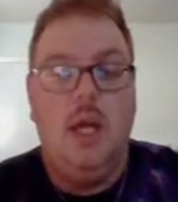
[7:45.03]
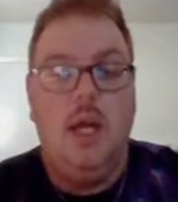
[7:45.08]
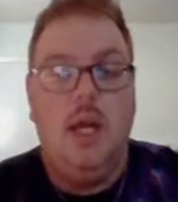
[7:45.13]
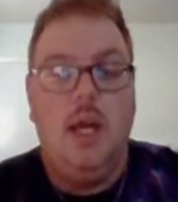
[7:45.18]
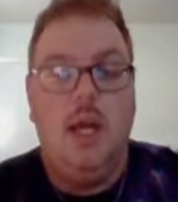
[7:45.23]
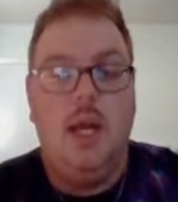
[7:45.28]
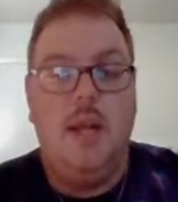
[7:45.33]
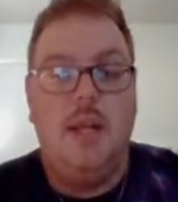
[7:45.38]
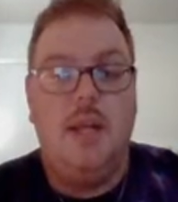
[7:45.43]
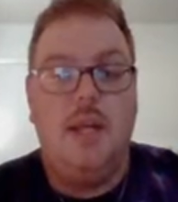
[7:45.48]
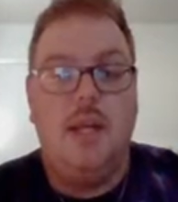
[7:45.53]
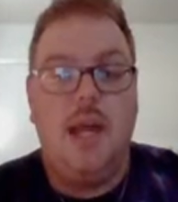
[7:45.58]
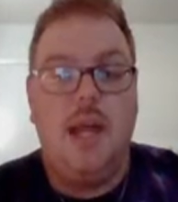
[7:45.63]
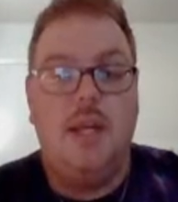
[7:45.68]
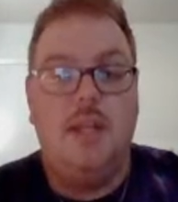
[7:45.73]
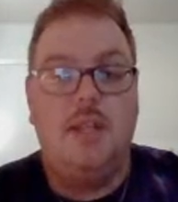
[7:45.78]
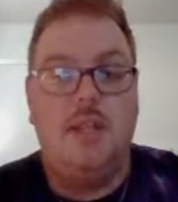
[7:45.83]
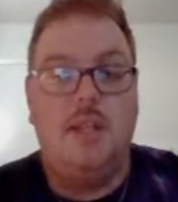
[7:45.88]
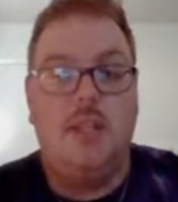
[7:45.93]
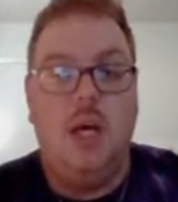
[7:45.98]
In the
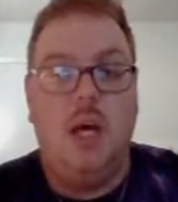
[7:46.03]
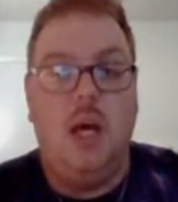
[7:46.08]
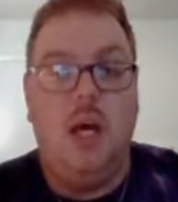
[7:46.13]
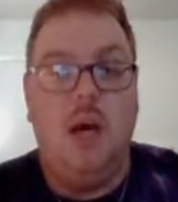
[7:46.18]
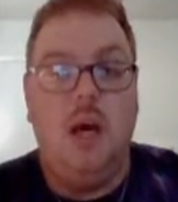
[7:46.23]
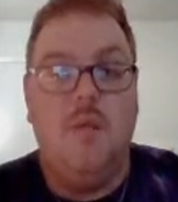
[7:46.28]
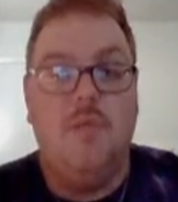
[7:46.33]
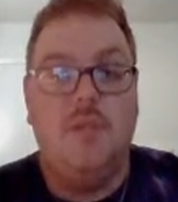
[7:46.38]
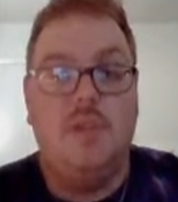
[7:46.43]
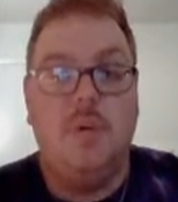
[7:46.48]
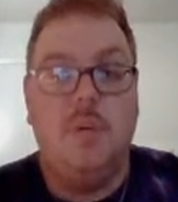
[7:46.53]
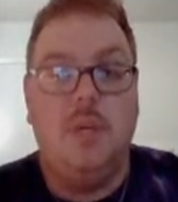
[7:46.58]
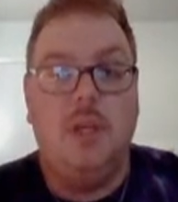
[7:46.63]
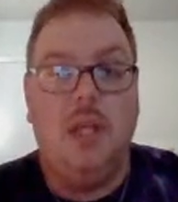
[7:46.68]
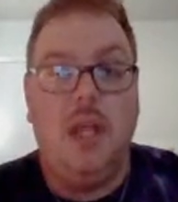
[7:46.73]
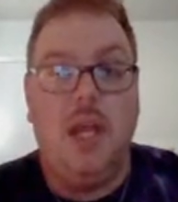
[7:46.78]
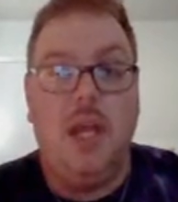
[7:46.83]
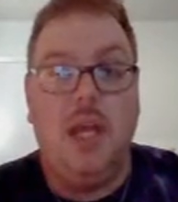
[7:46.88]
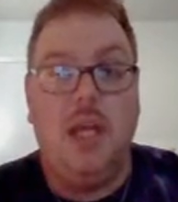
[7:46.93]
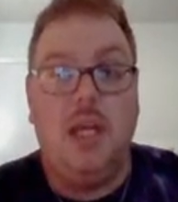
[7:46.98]
case of
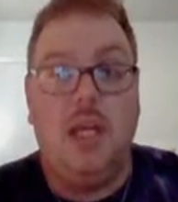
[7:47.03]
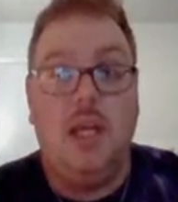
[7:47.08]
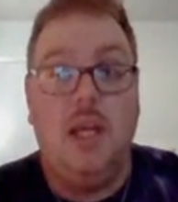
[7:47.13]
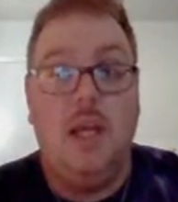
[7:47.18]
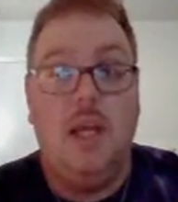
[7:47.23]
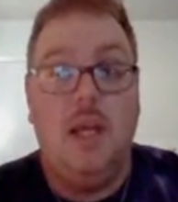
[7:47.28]
someone like,